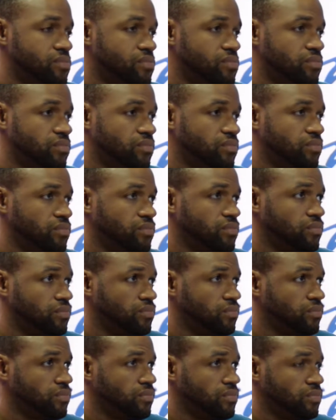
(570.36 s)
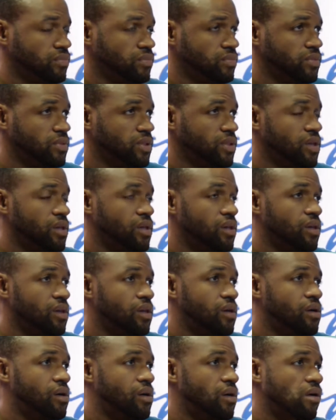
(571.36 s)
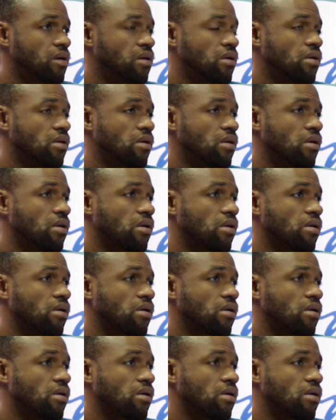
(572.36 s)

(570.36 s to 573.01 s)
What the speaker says: [no speech]